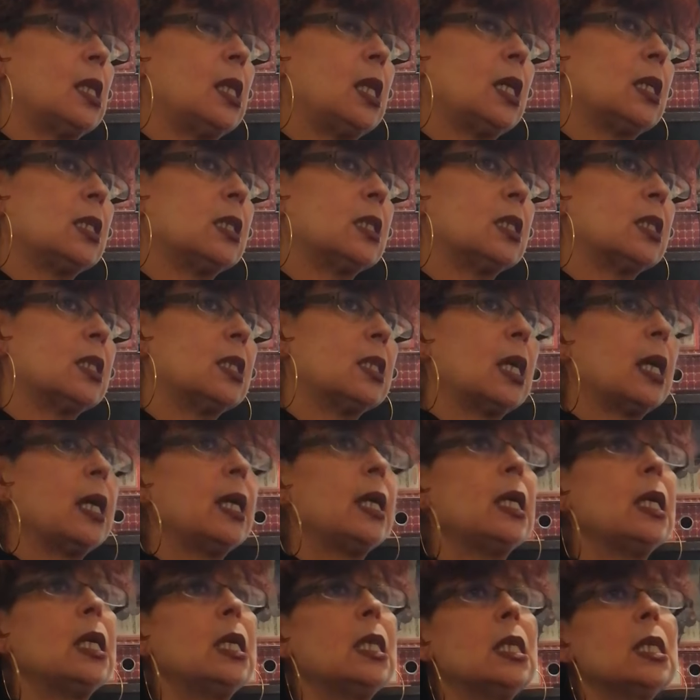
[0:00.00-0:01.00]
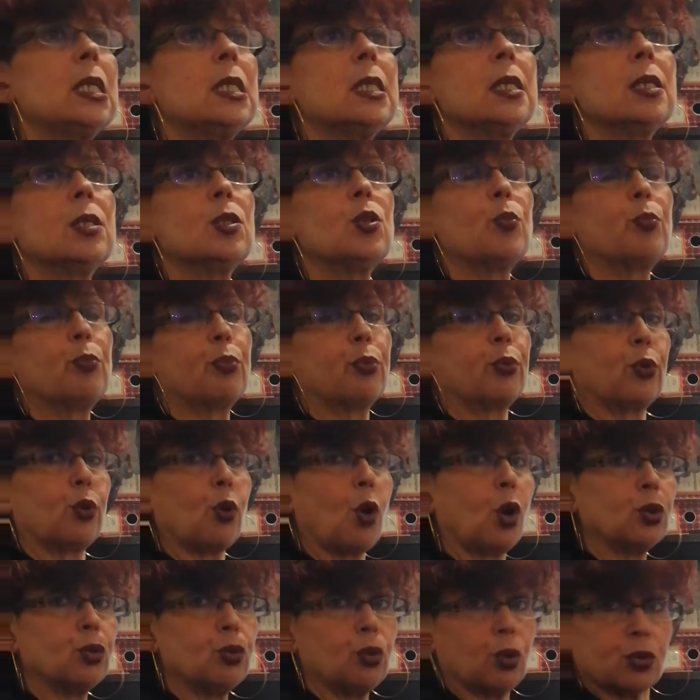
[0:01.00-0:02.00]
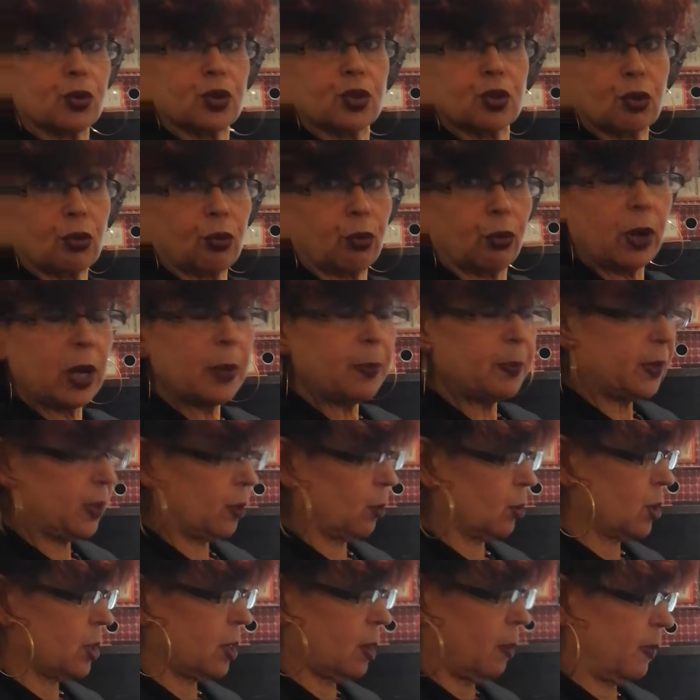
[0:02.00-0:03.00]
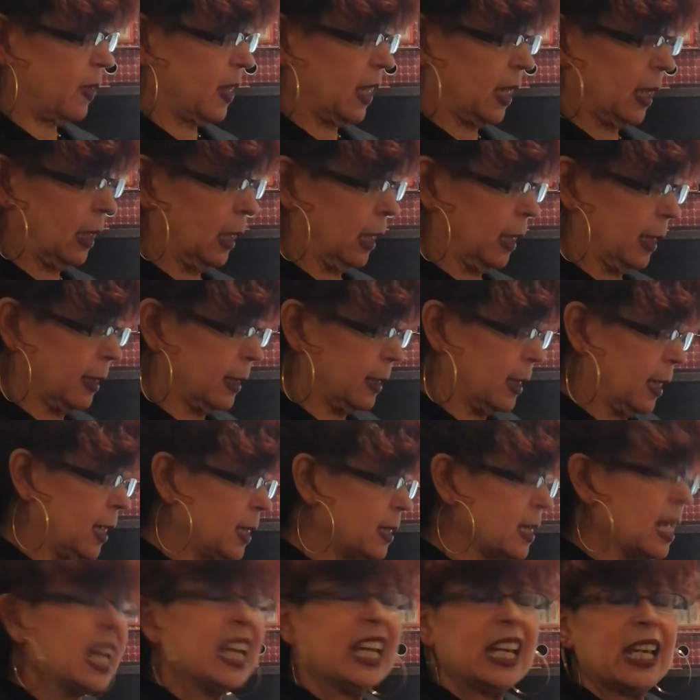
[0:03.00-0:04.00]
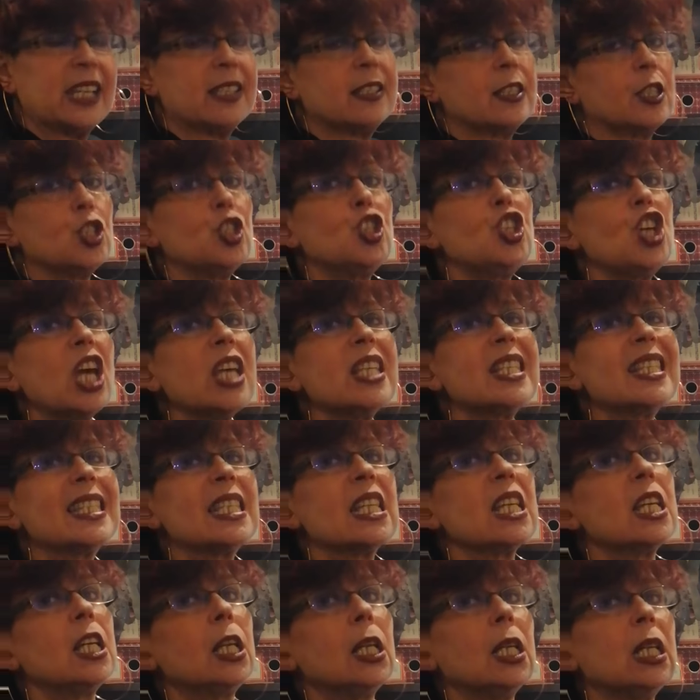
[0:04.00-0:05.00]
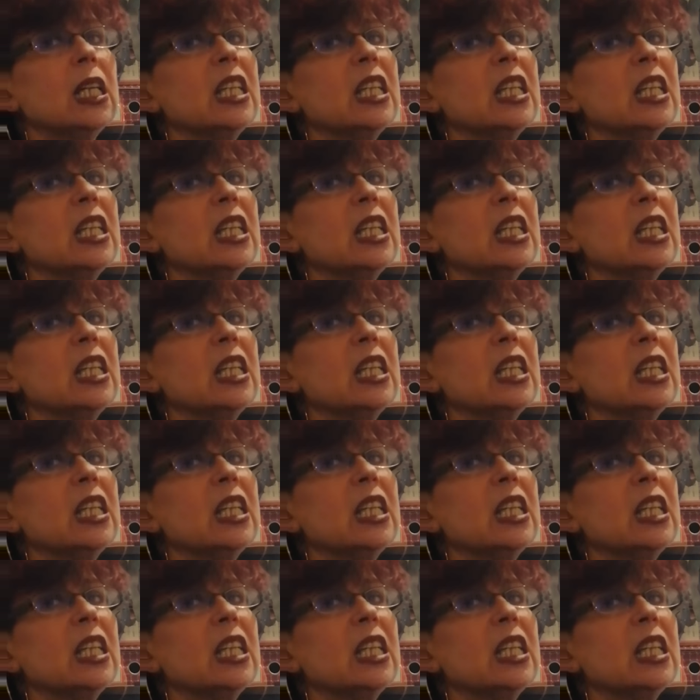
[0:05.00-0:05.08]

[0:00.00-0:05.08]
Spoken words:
that say this is a proto-script or something like that. It just